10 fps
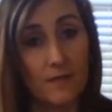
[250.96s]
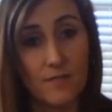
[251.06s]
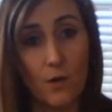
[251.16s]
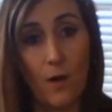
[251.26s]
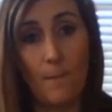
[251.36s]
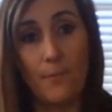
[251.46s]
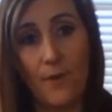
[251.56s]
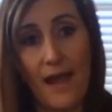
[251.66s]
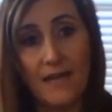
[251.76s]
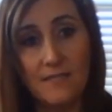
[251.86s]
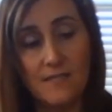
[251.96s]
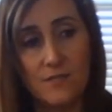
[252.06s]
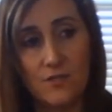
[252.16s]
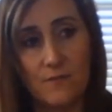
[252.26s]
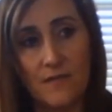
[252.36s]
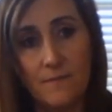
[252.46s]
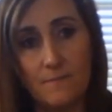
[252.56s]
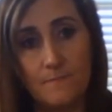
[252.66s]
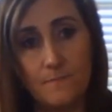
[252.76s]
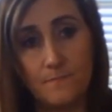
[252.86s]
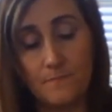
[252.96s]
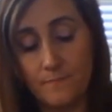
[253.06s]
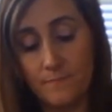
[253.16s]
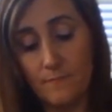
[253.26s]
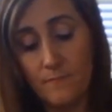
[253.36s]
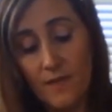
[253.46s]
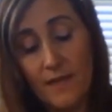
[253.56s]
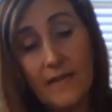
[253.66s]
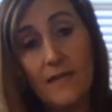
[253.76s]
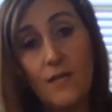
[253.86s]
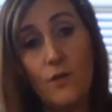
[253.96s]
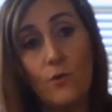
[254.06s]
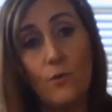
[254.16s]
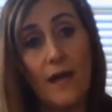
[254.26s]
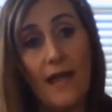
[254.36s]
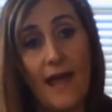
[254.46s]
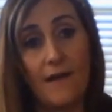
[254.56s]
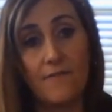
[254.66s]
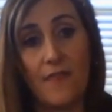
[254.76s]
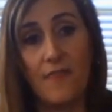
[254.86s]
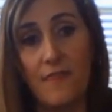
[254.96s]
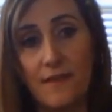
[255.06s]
So a brass instrument, you have